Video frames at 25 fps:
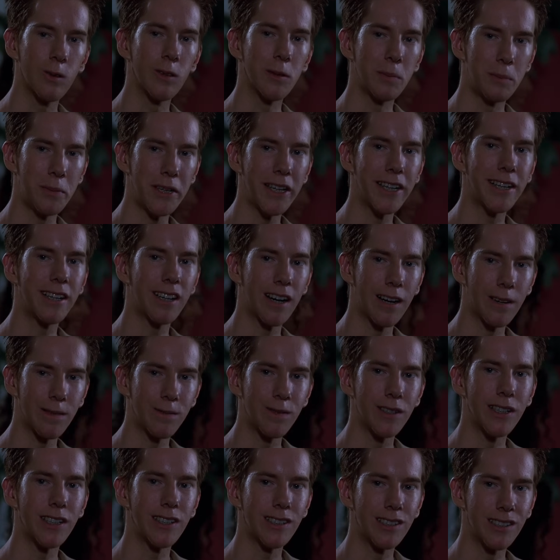Repeat
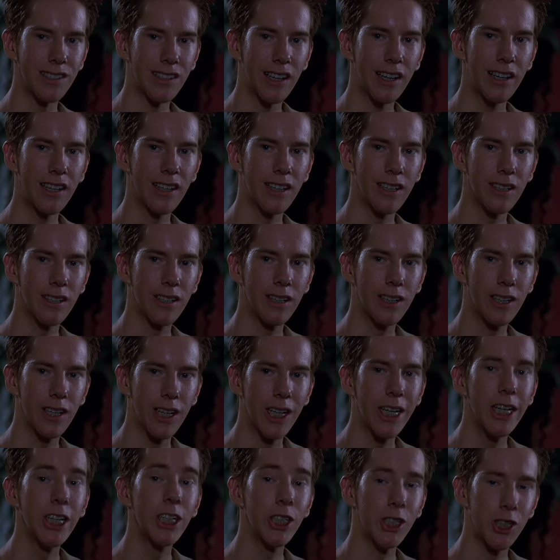confidence is high.
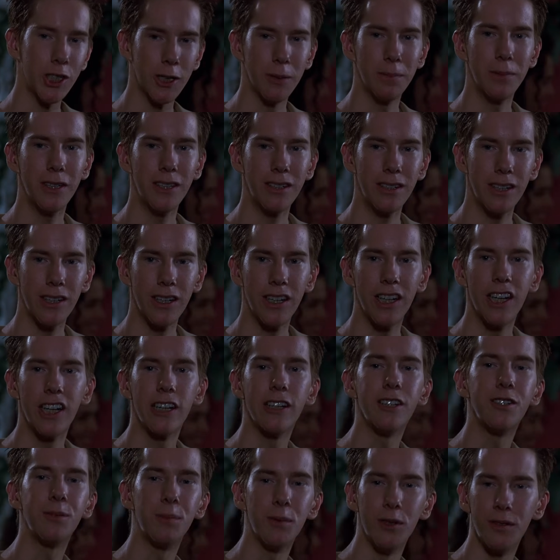Sherman
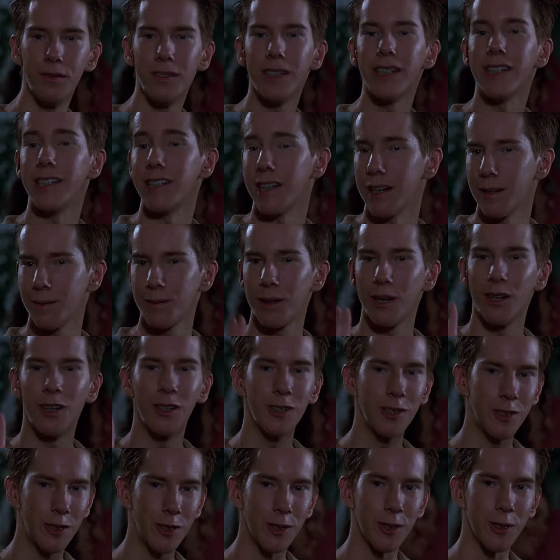is moving to DEF
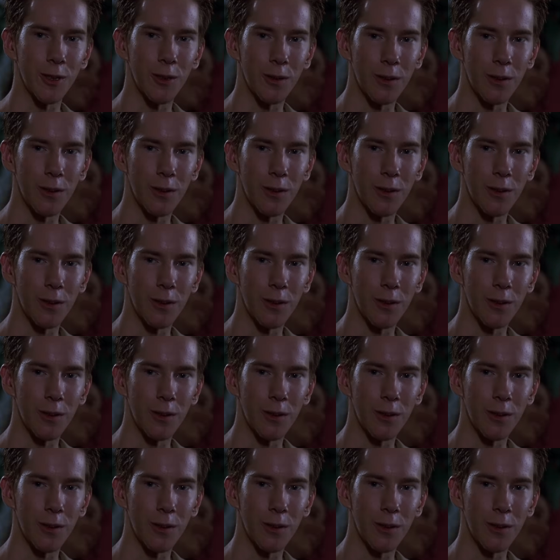CON 2